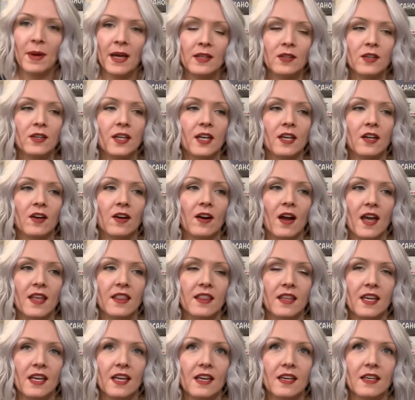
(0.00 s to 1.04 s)
I look at her, I
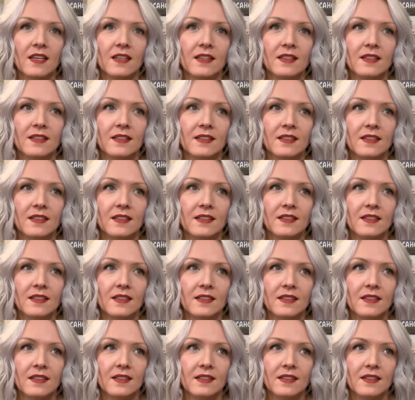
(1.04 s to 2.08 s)
think
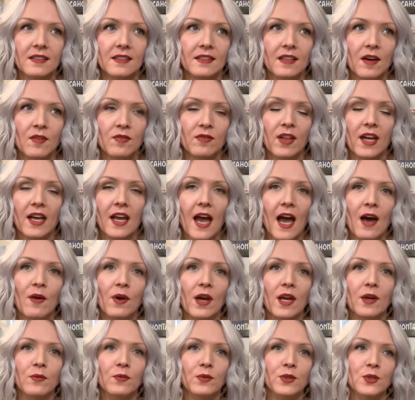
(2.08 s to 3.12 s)
of, like, how
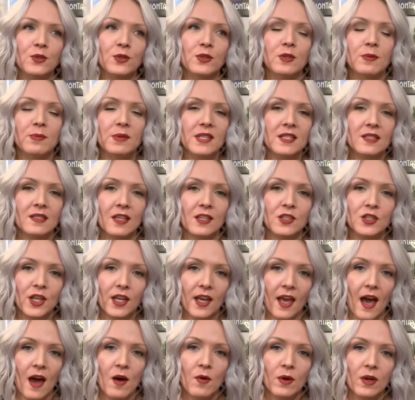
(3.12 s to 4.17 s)
I used to be such a
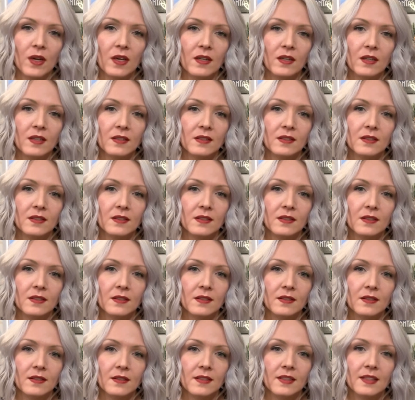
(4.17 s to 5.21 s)
coward.
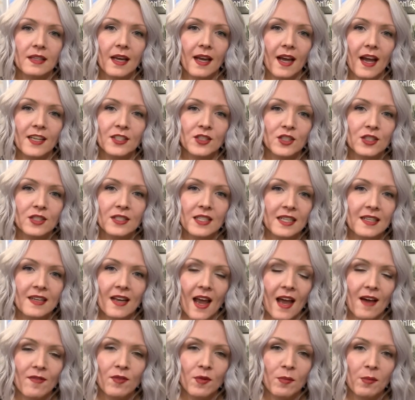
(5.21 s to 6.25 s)
But like, I just didn't
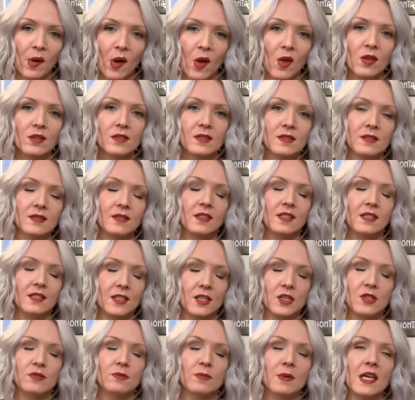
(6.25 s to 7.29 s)
have the balls,
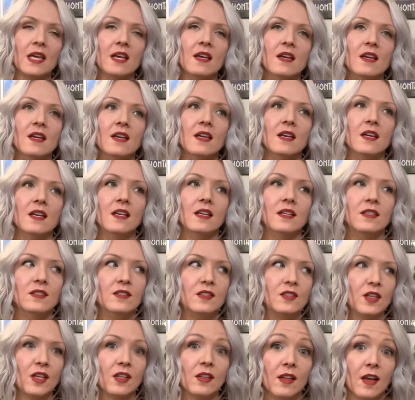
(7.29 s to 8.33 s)
excuse me,
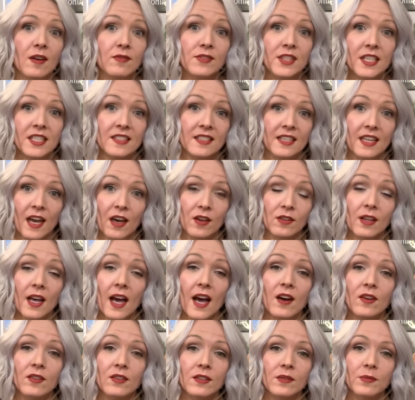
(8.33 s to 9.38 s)
to love Disney out
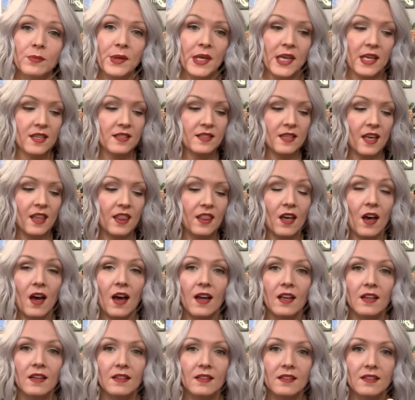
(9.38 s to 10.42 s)
loud because I
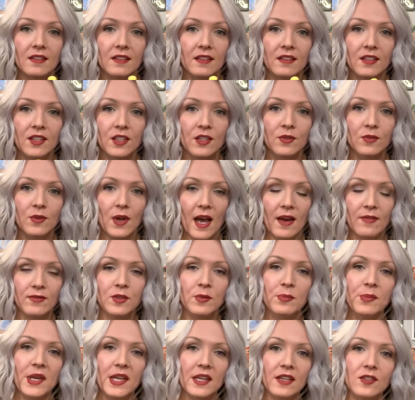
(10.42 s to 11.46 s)
thought you have to
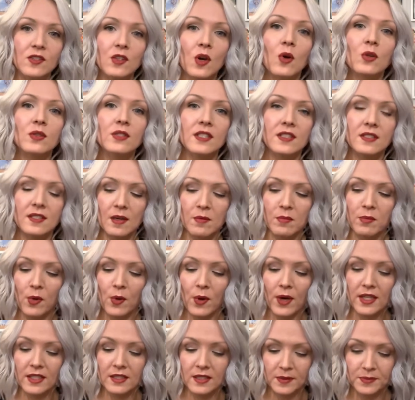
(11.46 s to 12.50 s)
be an adult at some
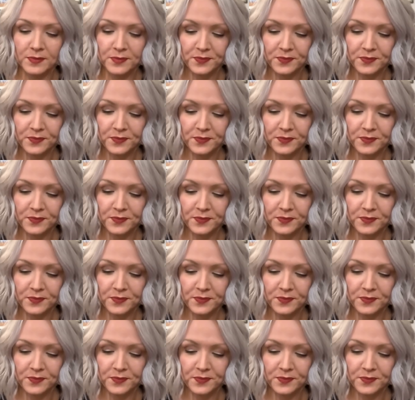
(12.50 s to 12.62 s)
point.